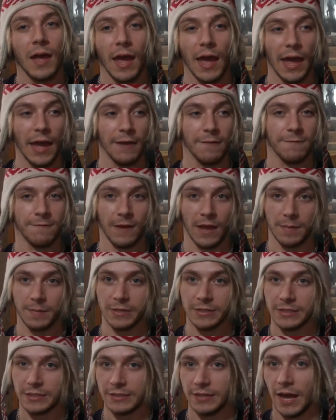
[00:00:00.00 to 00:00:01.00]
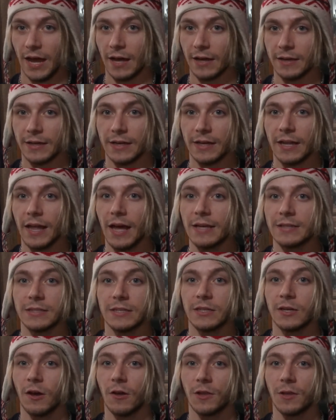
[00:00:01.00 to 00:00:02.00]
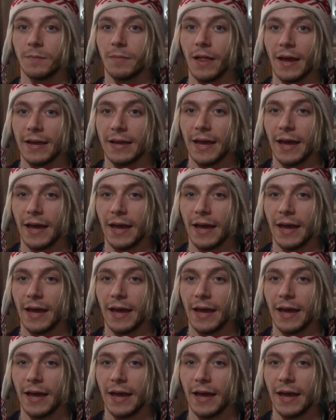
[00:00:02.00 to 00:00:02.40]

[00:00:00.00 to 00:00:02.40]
a famous Italian classic called The Black